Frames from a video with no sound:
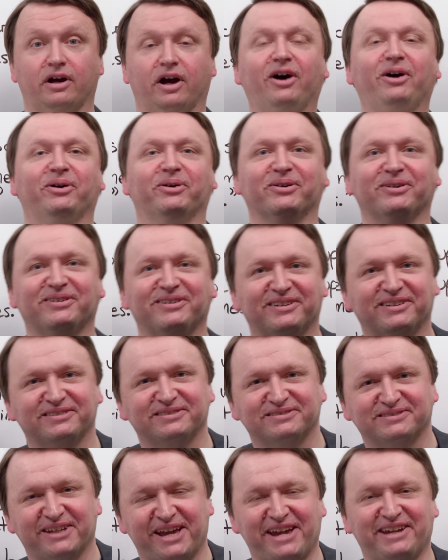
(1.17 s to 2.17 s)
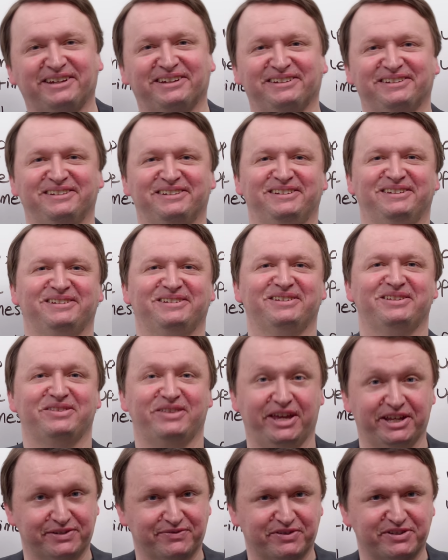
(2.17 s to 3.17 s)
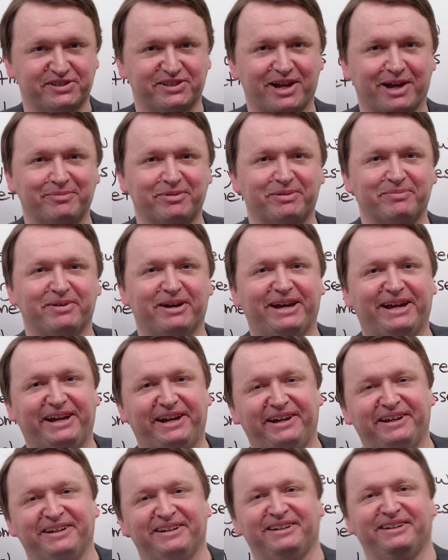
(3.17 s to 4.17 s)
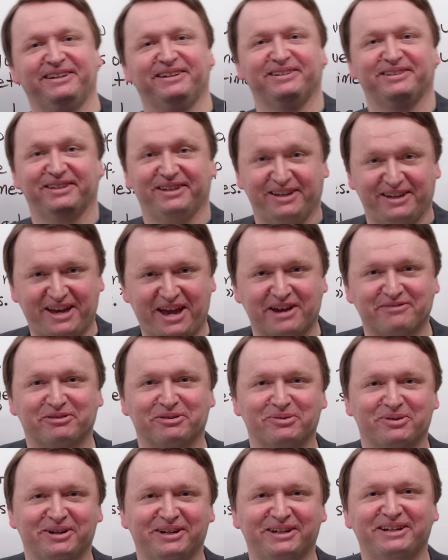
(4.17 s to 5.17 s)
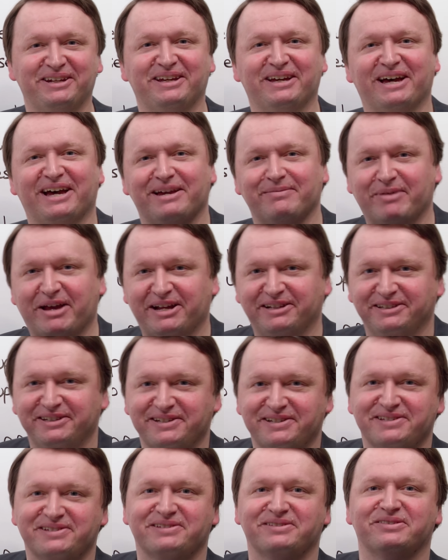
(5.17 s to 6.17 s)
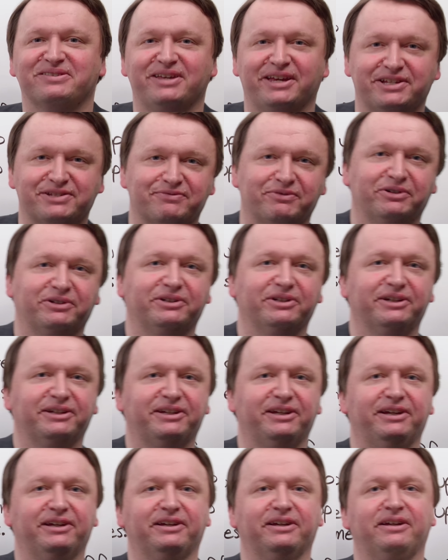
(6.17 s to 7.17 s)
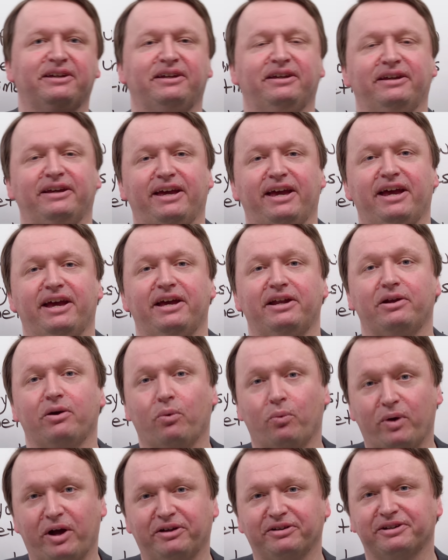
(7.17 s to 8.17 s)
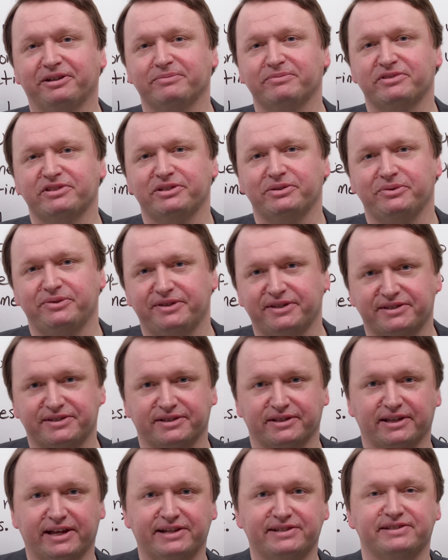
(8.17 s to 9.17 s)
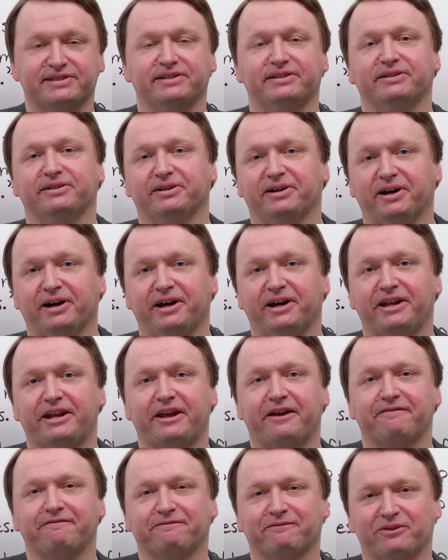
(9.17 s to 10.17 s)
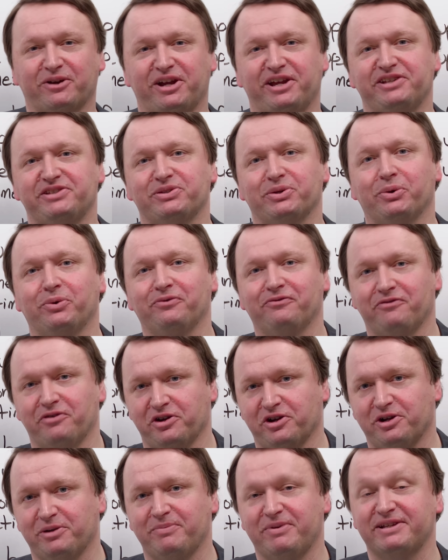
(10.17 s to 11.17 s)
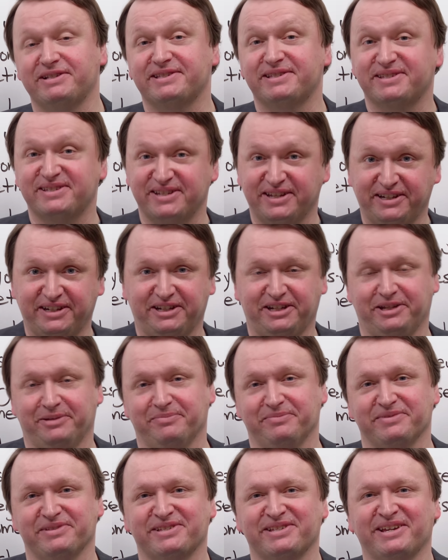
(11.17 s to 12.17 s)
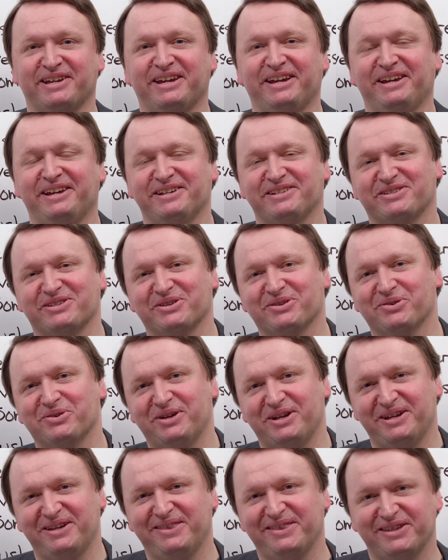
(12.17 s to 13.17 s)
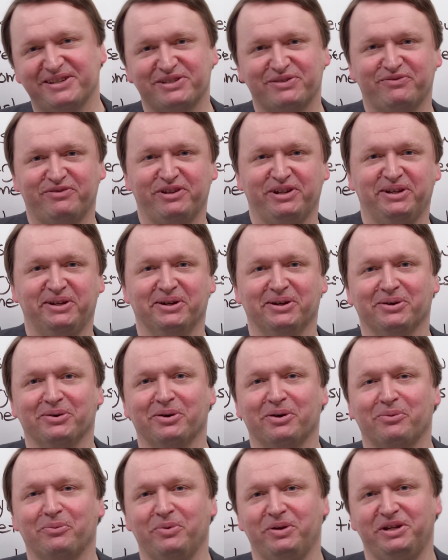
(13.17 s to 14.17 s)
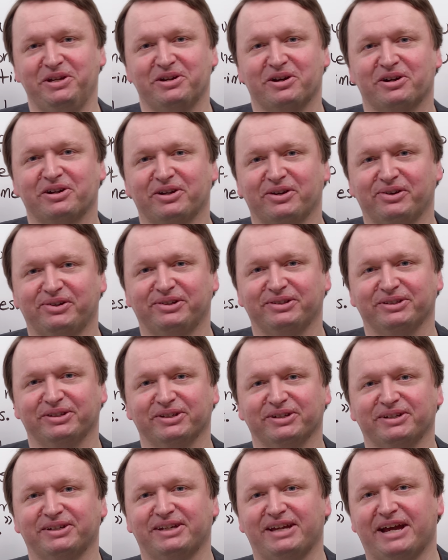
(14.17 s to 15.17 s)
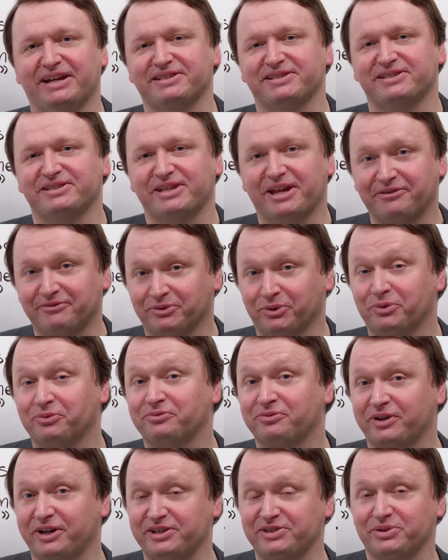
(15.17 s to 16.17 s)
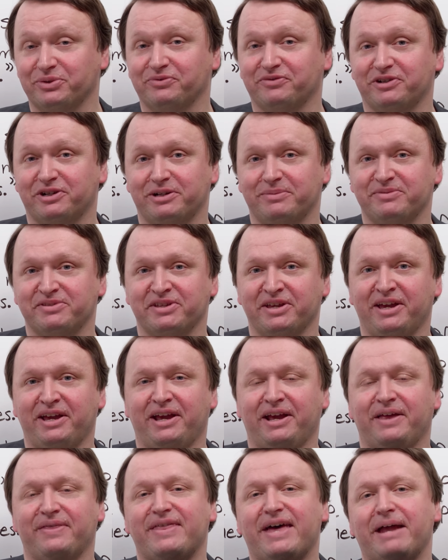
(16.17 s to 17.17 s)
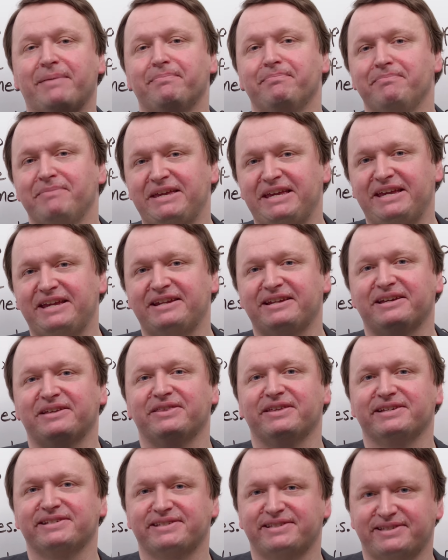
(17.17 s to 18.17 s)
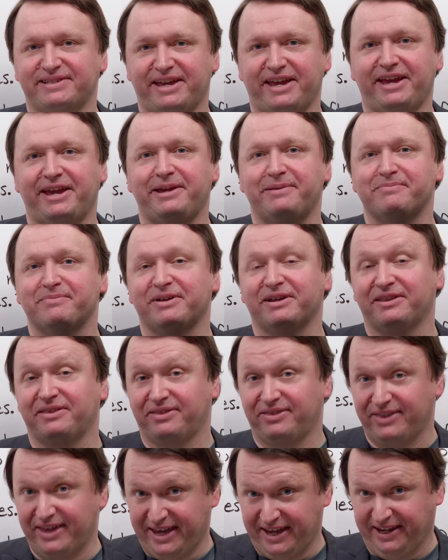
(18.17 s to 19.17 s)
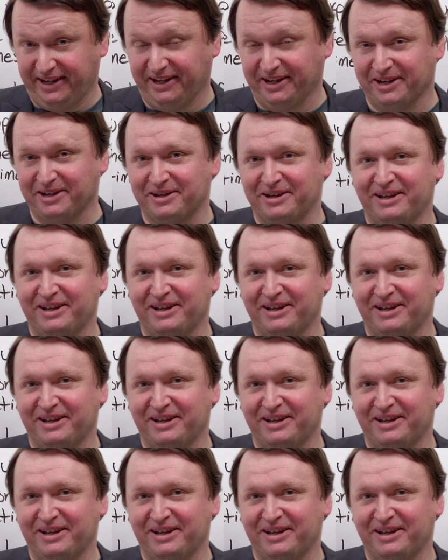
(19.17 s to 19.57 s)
Oh, hey, thanks for stopping by. Hey everyone, I'm Alex, thanks for clicking, and welcome to this lesson on phrasal verb synonyms. So in this video, we are going to look at several phrasal verbs that mean the same thing.